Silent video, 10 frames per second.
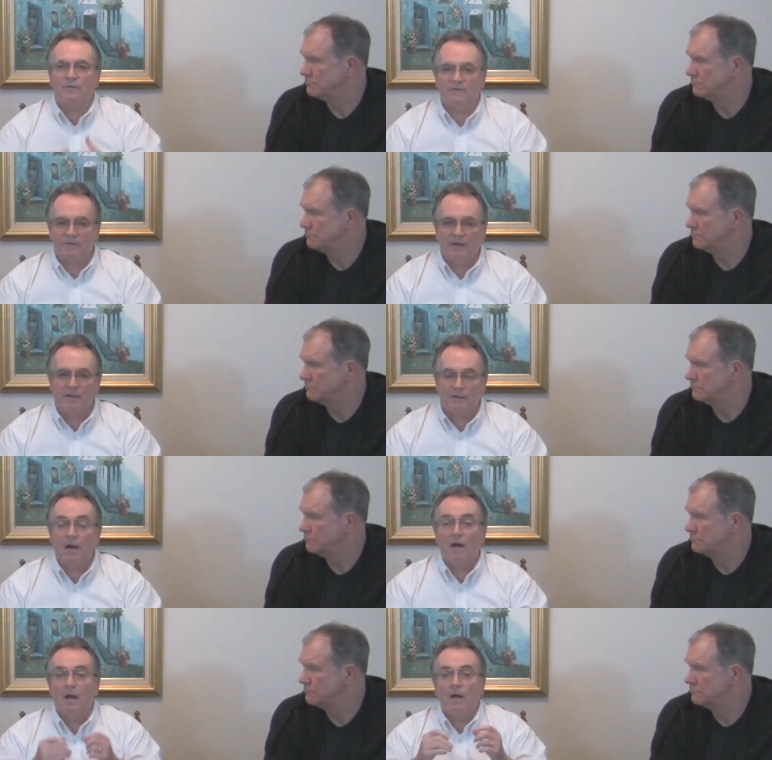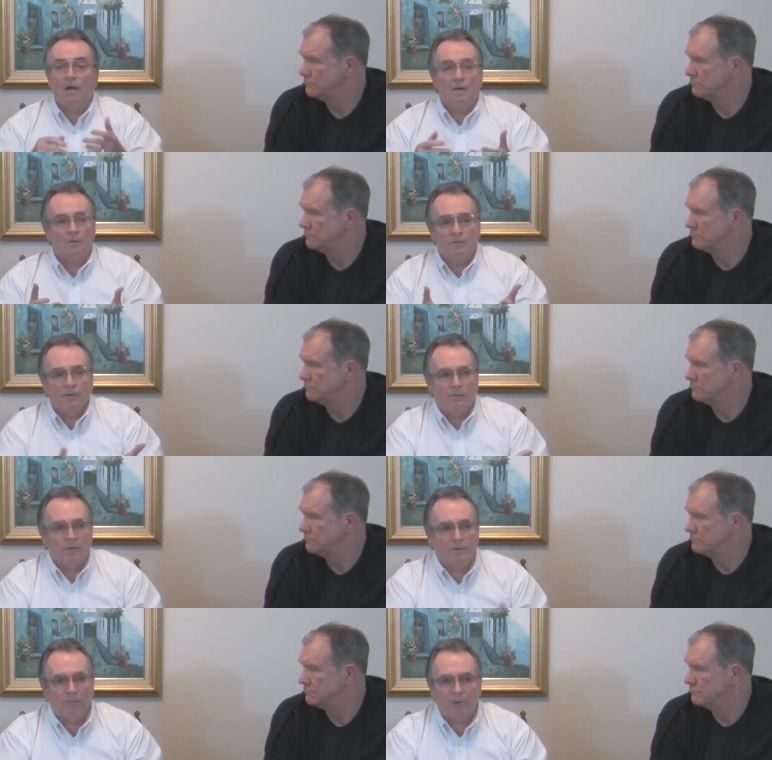Speaker 1: understand it. You know,
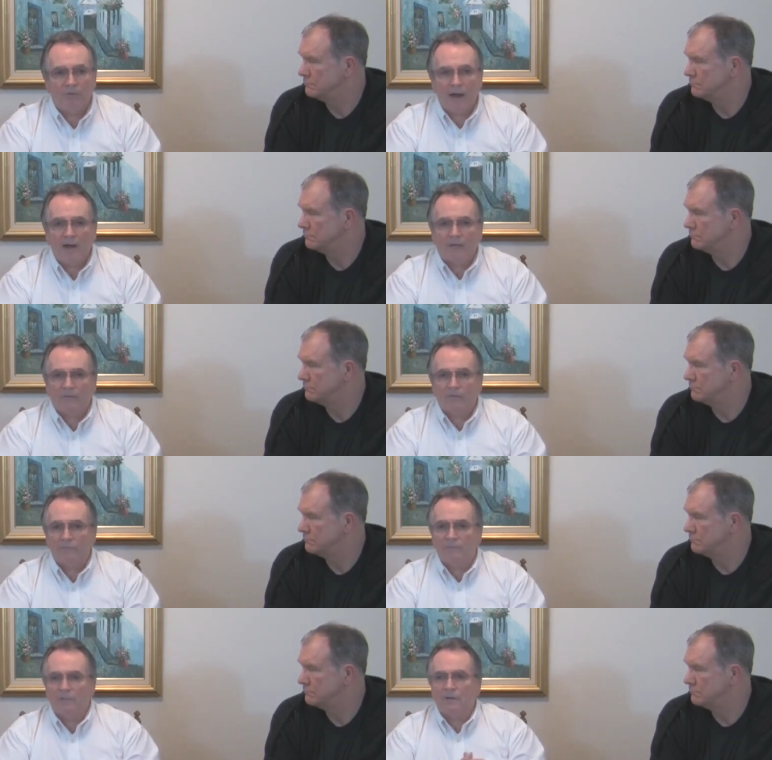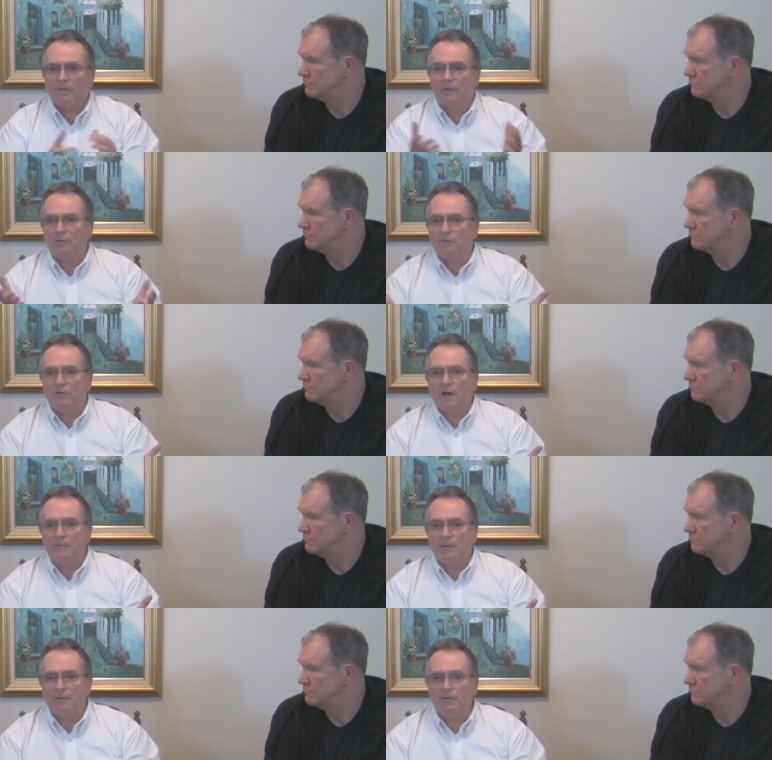in the Book of Acts, there was
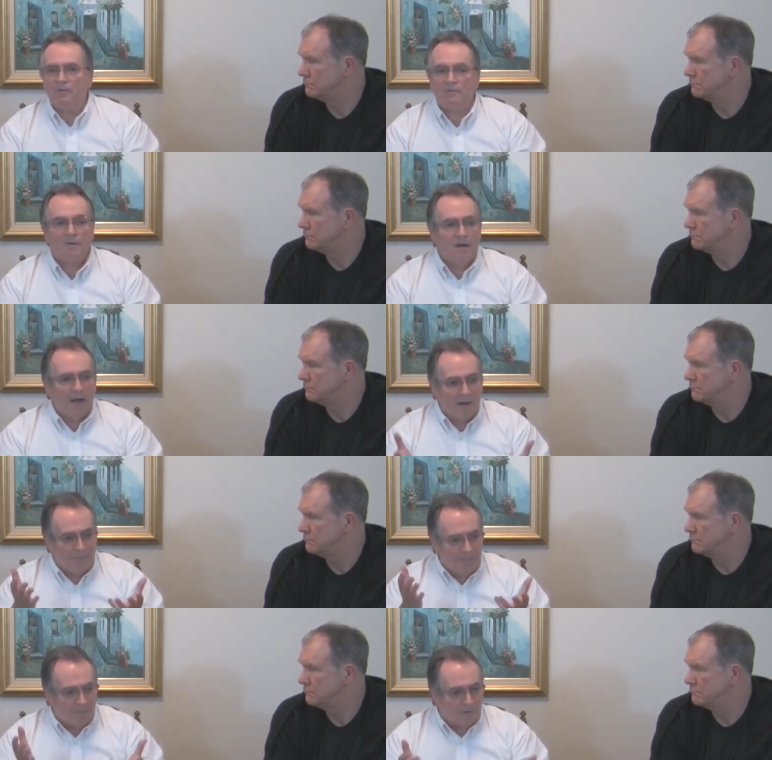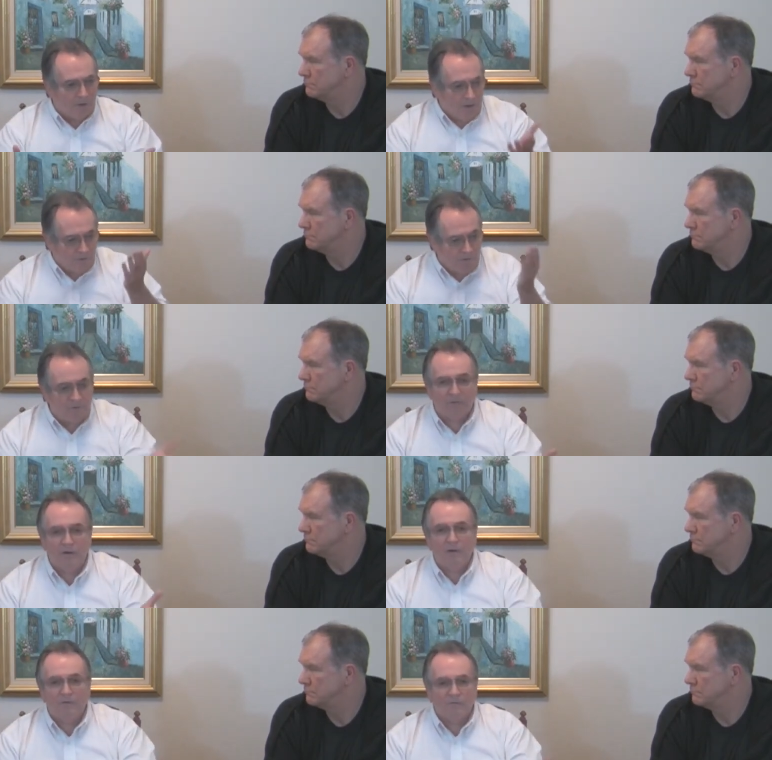Simon the magician, and people said, "This
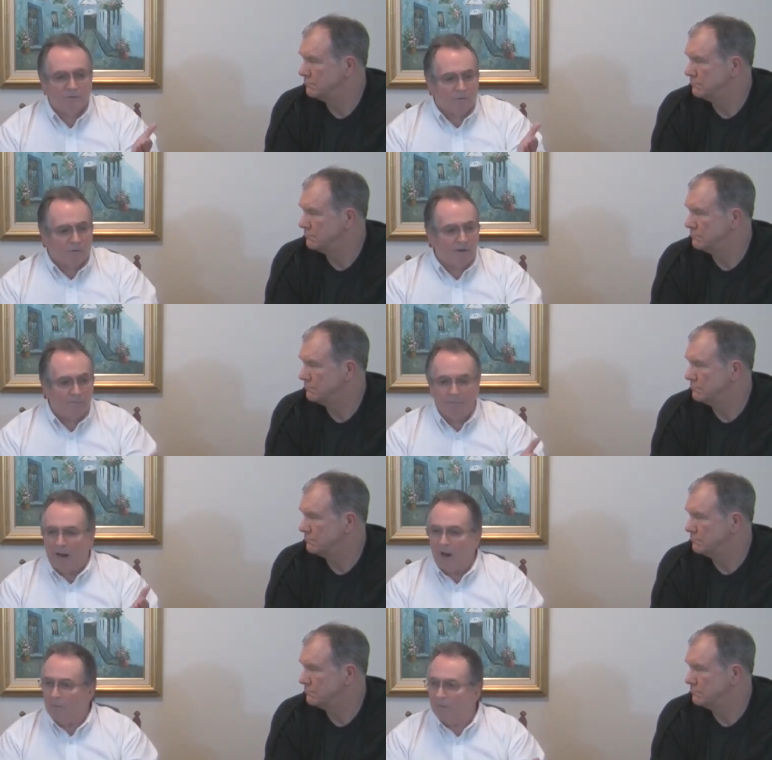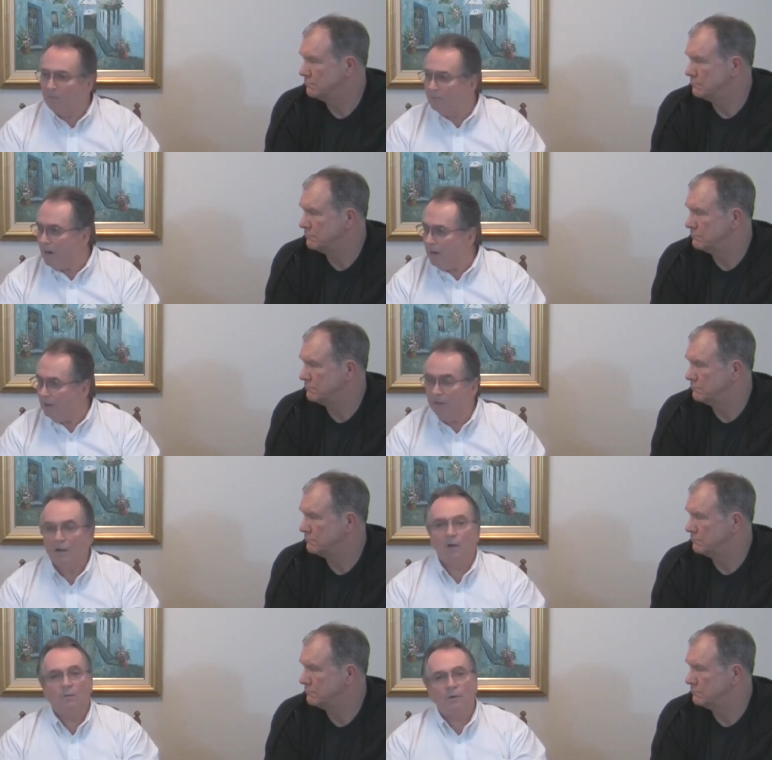is the great power of God."
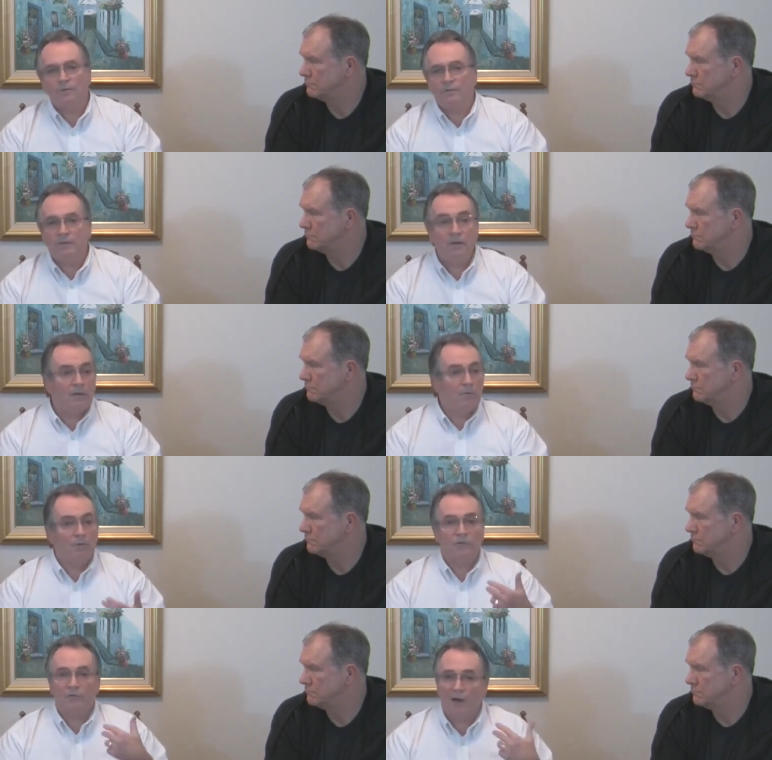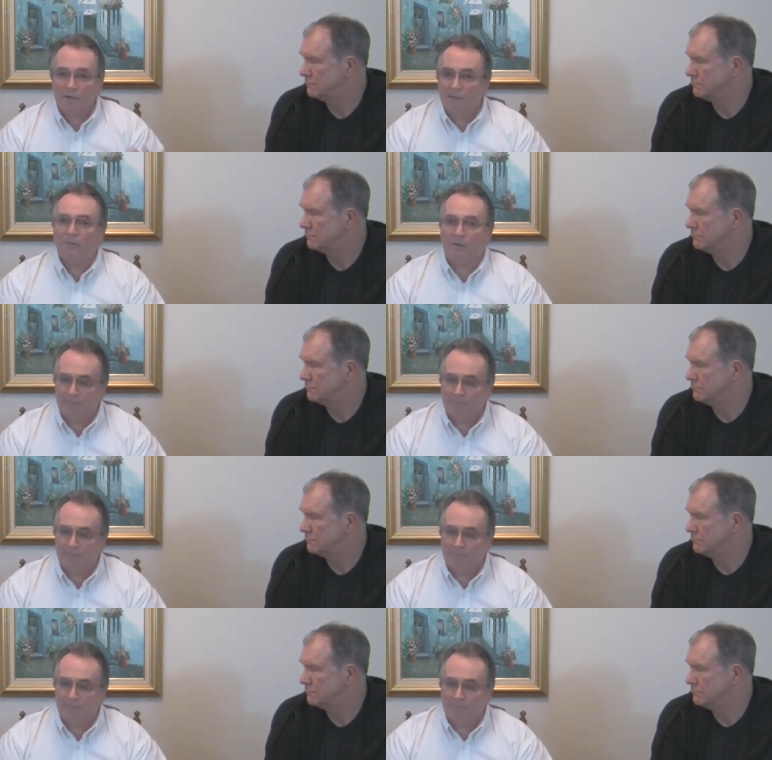Well, indeed, it was not the